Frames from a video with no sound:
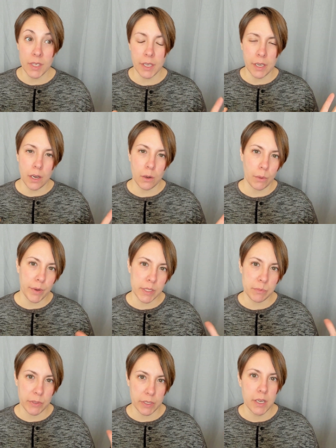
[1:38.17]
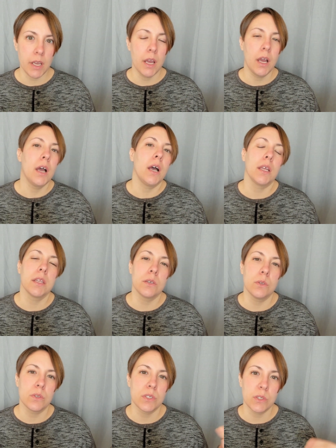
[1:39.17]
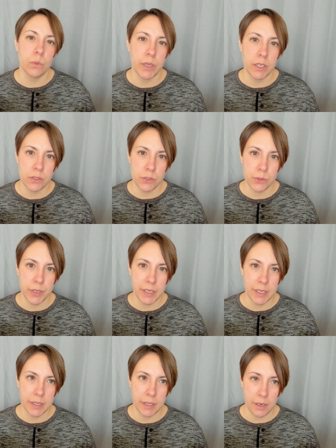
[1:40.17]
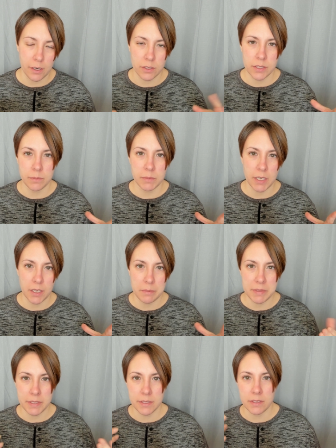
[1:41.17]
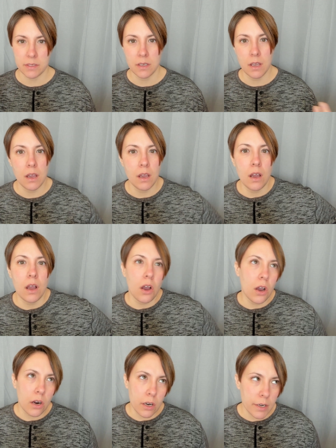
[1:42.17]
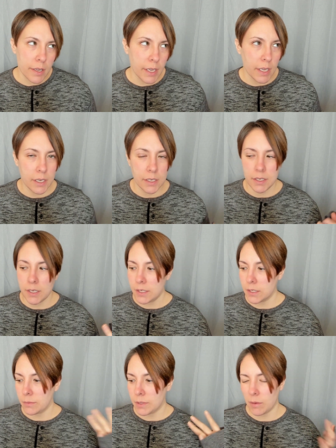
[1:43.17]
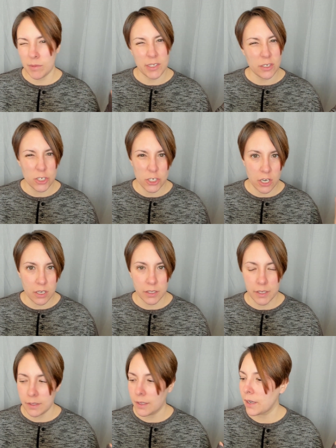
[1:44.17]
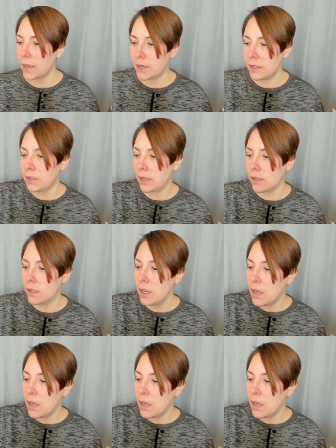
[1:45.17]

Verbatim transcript: And I always put a little sweet treat in there. Sometimes it's hard candy, sometimes it's chocolate, that kind of thing.